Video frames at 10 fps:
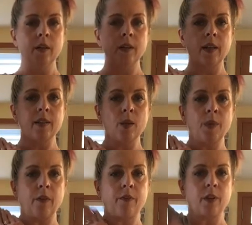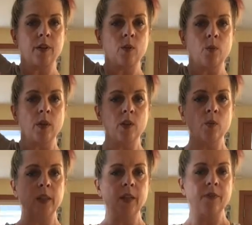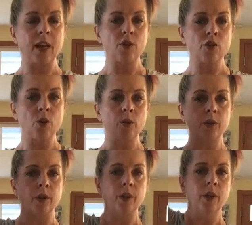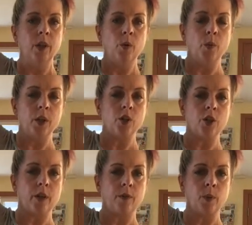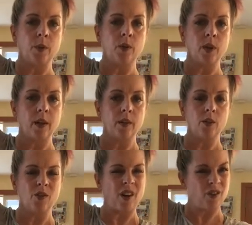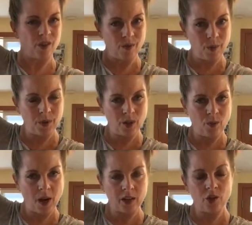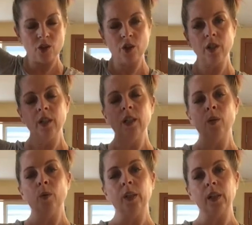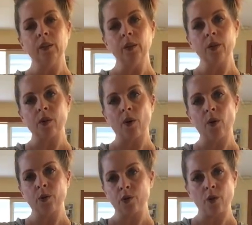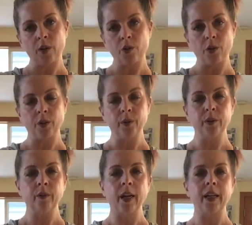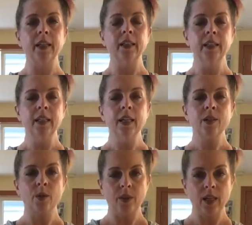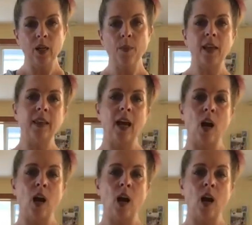That's something, because once we lift that shoulder, we shift. We stretch the ribs too much. We can lose our whole structure, right? So think about that.